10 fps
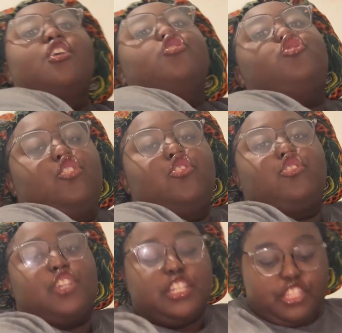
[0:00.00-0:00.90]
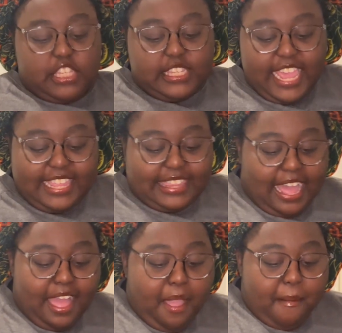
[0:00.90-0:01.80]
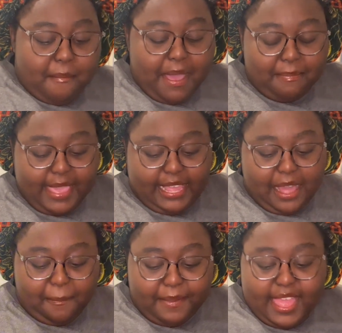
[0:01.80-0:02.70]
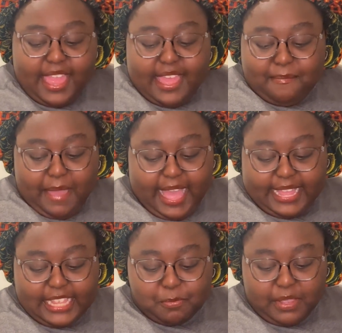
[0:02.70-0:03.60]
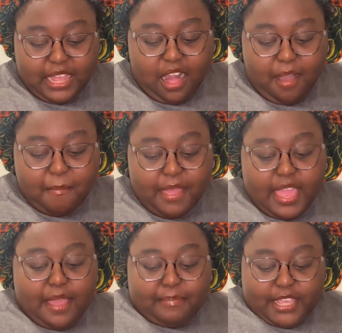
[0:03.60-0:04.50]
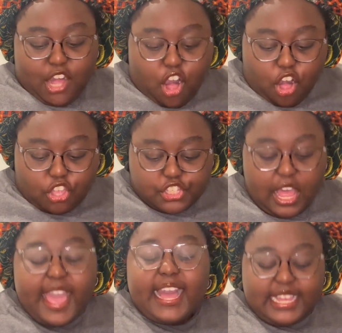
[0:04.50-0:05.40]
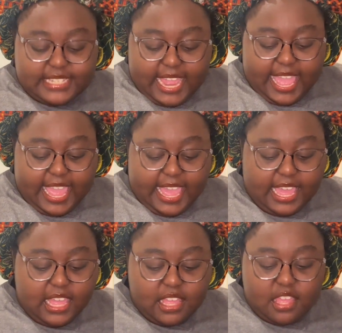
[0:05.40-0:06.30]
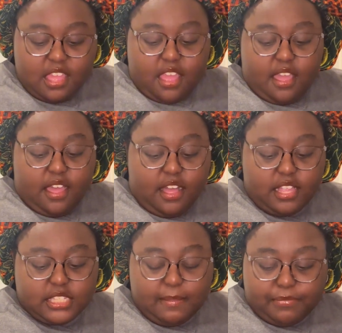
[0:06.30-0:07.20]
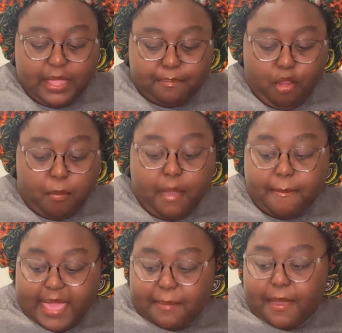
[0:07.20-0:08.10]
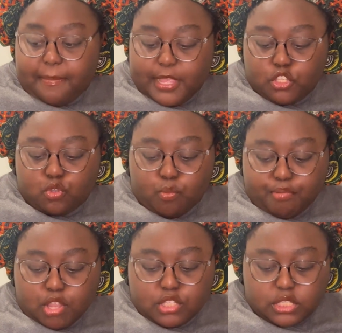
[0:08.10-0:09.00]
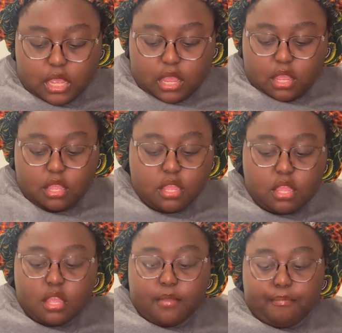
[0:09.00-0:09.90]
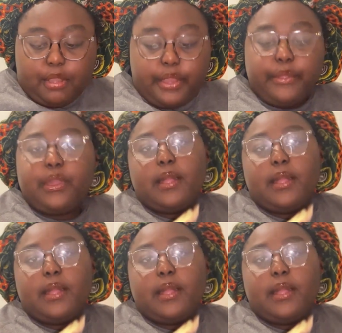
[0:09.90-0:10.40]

do not judge the state that my makeup bag has become, because I had a, something broke. My Made by Mitchell bronzer broke.